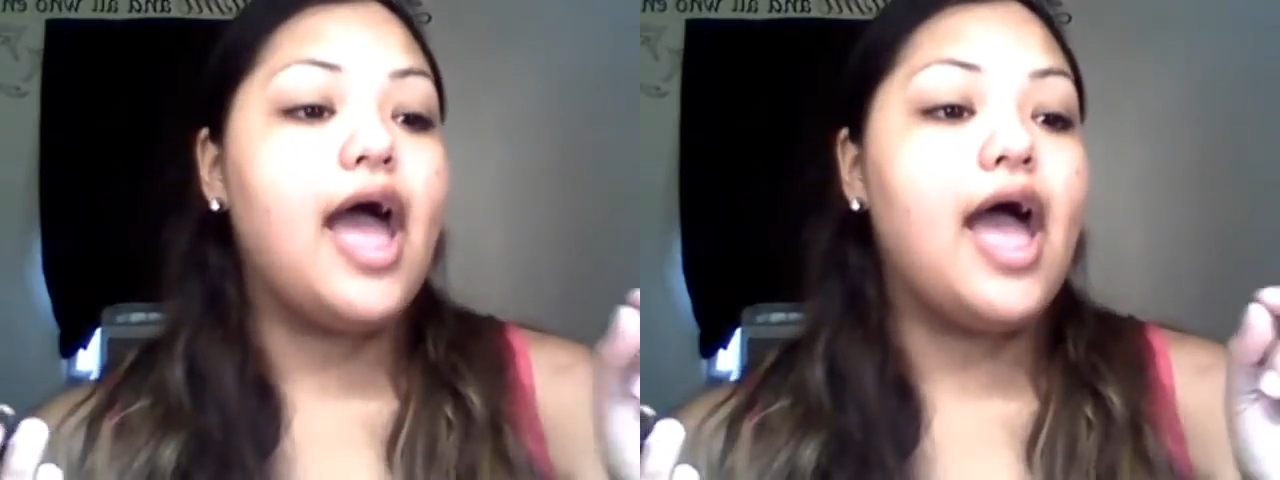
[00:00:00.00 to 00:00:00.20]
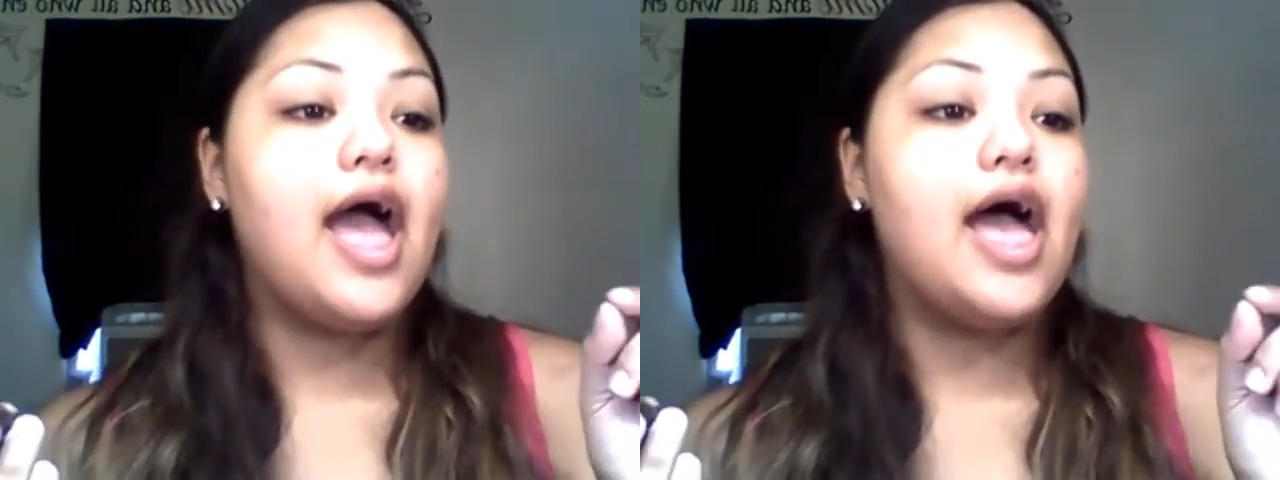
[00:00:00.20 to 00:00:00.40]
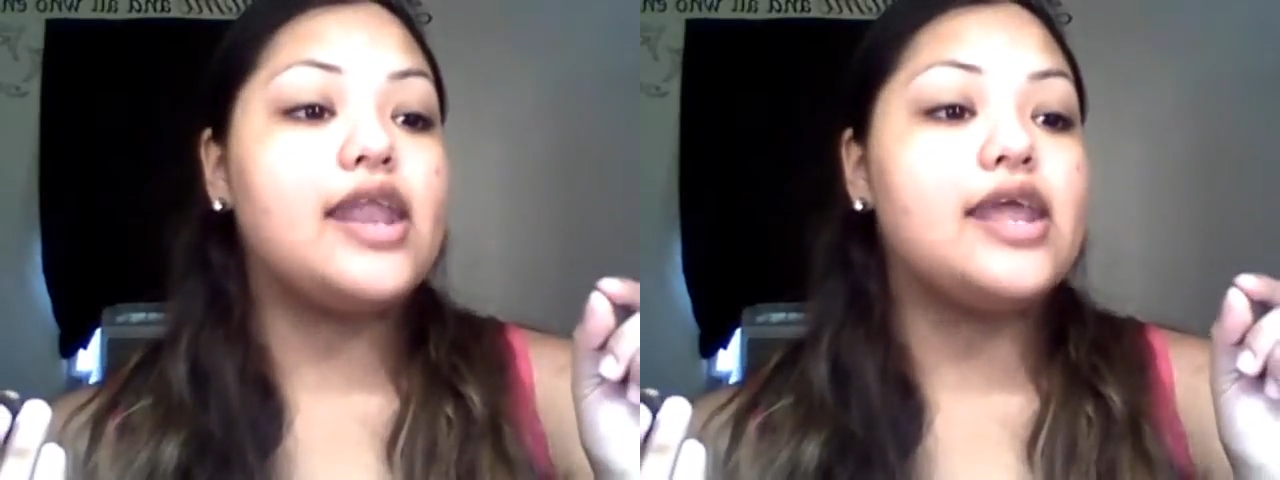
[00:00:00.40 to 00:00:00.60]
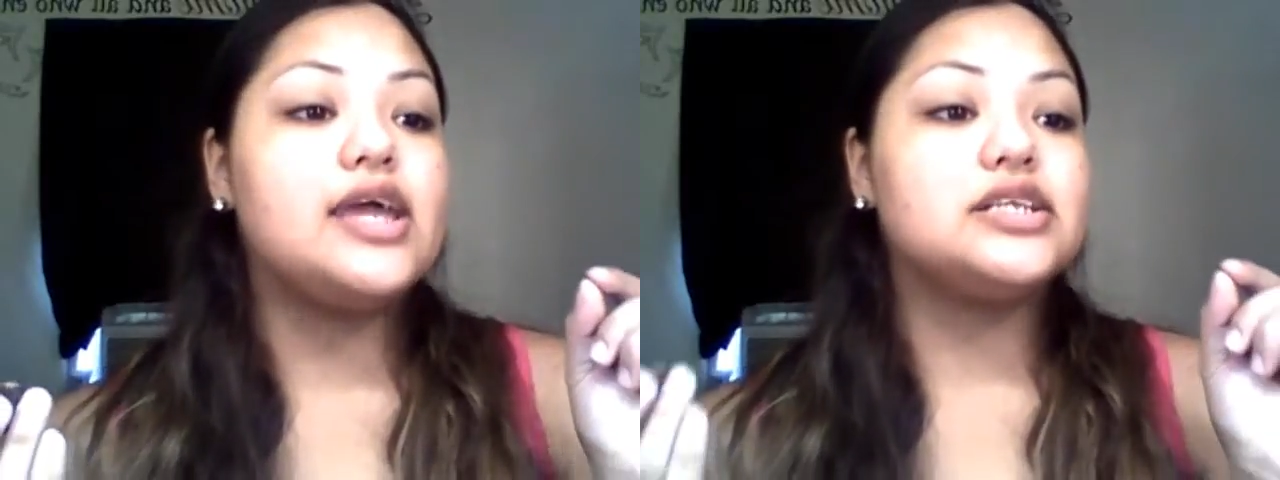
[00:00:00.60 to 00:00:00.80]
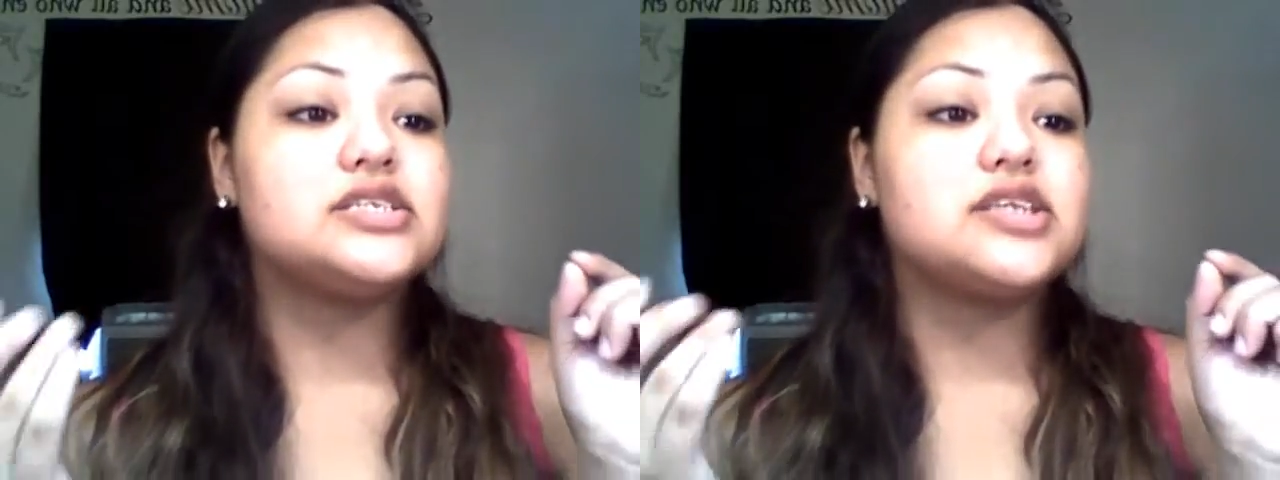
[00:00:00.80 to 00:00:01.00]
and
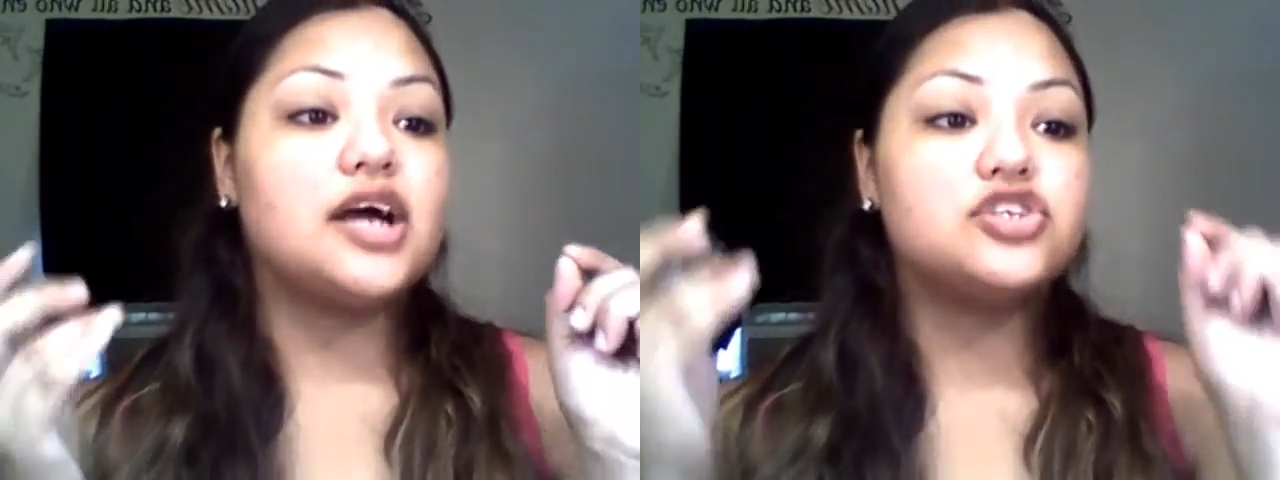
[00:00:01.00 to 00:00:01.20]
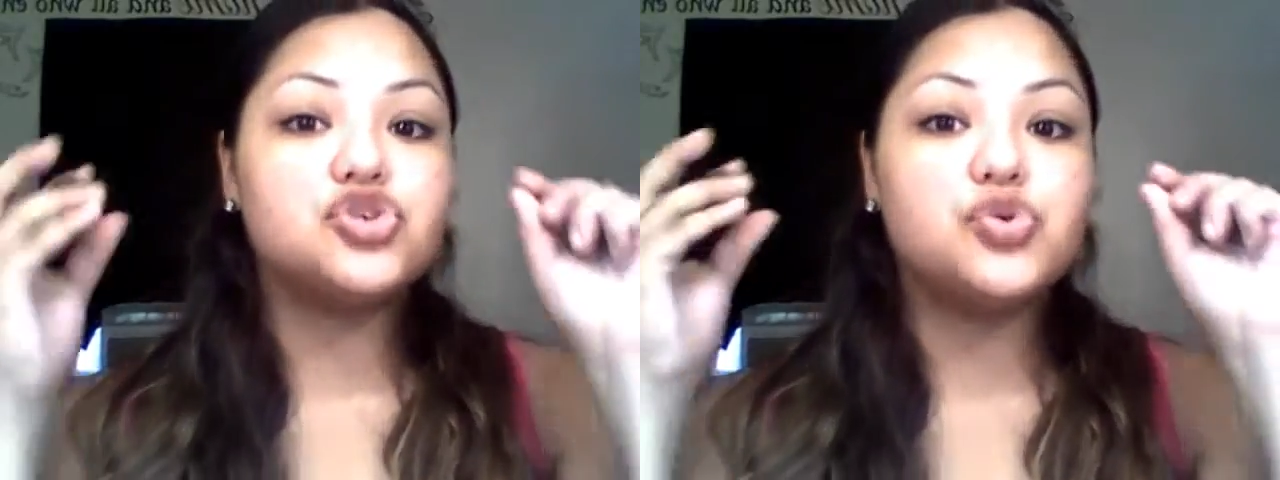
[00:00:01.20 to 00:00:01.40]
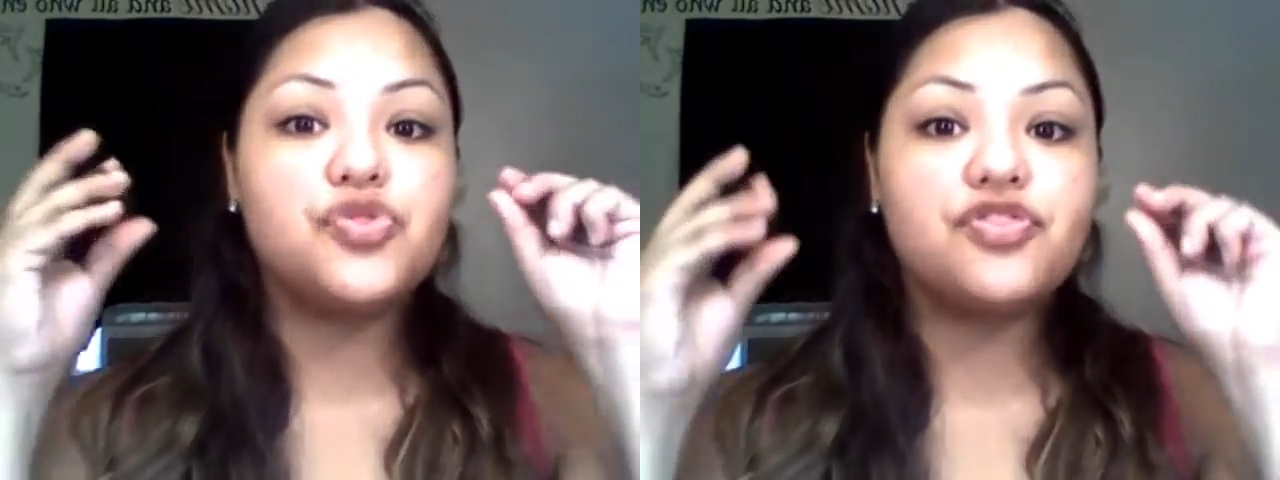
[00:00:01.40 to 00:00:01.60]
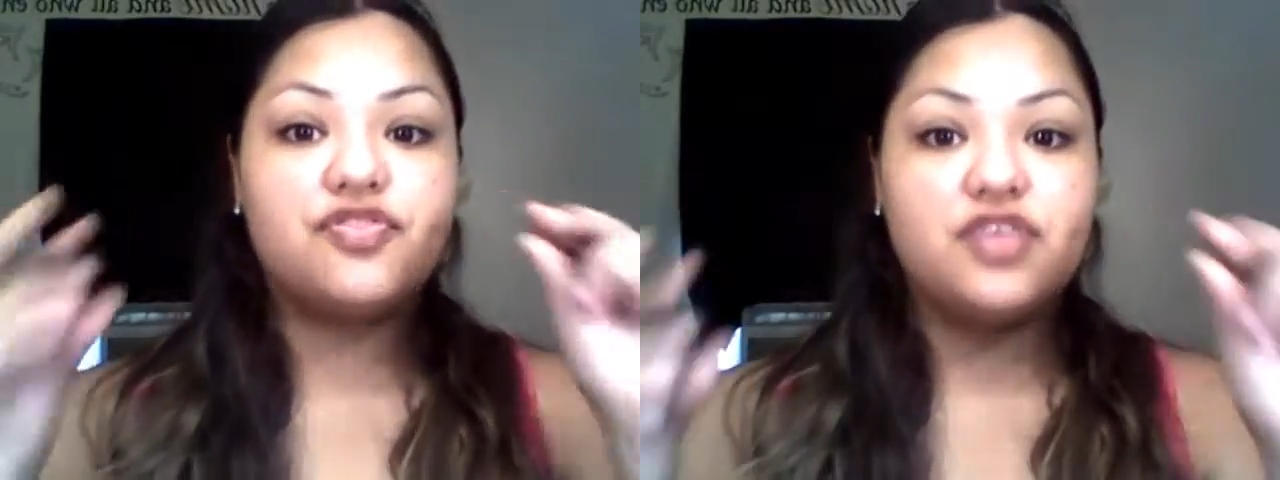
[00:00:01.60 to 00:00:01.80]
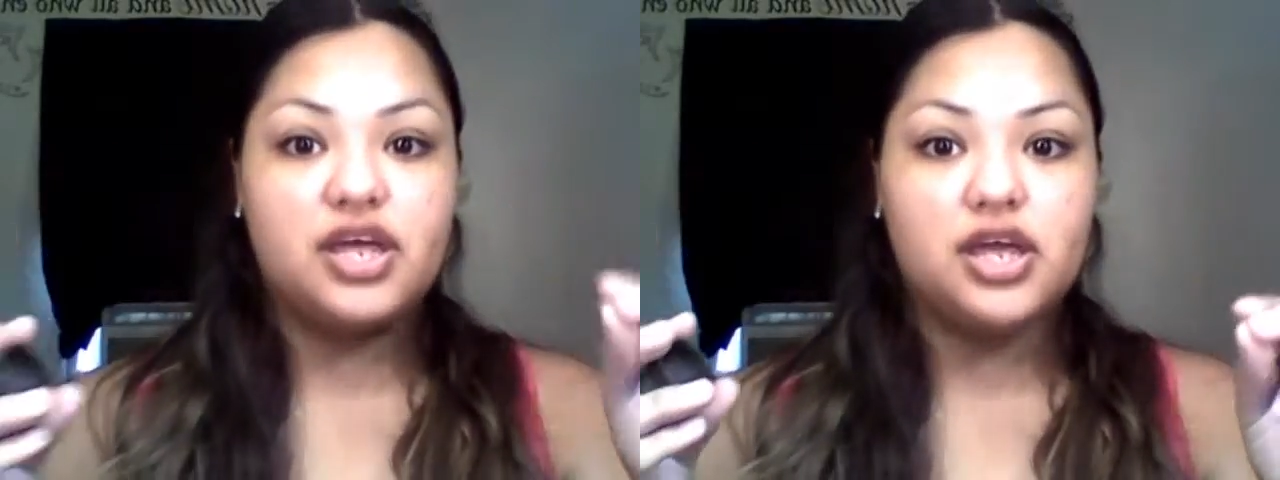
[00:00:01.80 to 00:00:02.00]
it's not too
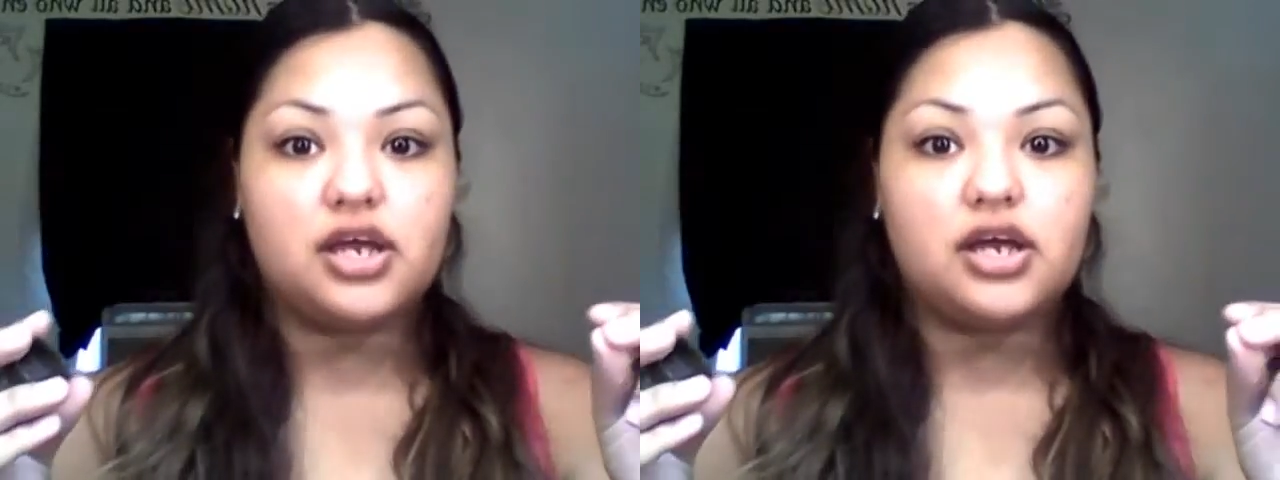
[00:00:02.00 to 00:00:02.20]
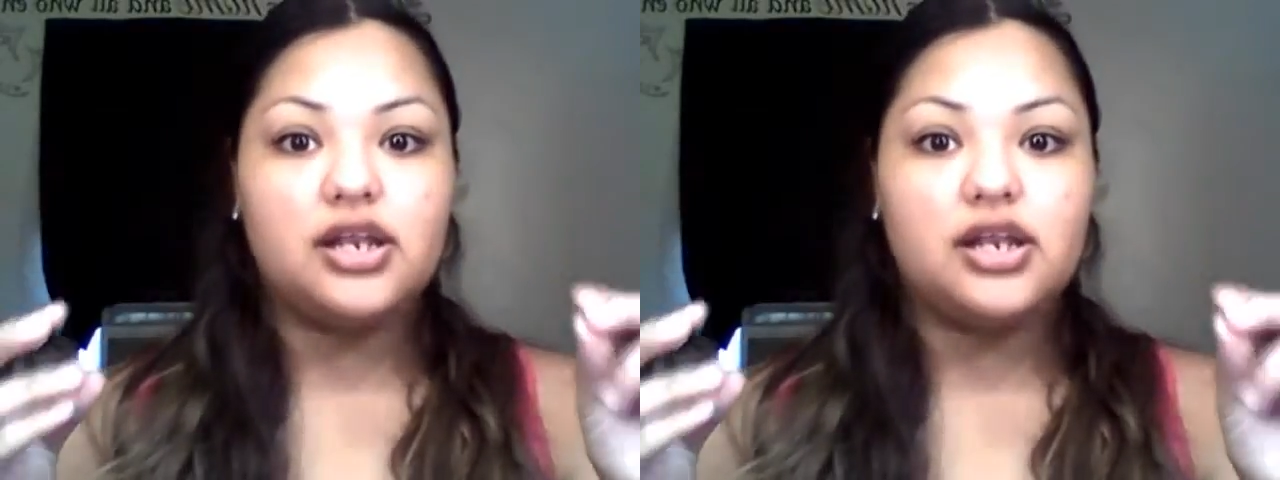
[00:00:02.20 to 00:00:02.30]
thick